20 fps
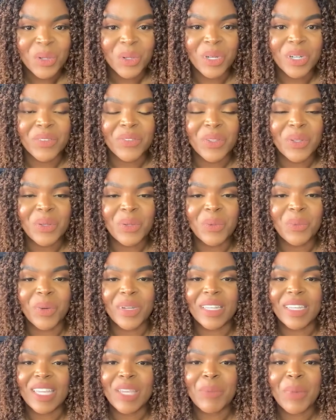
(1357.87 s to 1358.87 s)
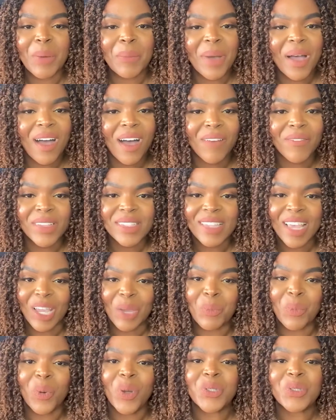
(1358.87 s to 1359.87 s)
or if you want to email my office, I
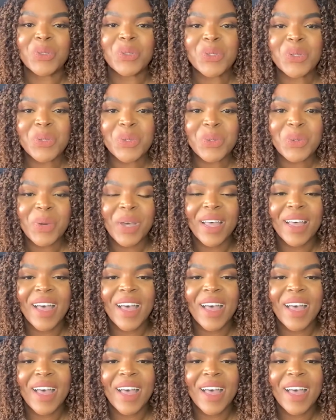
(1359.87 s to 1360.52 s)
can point you to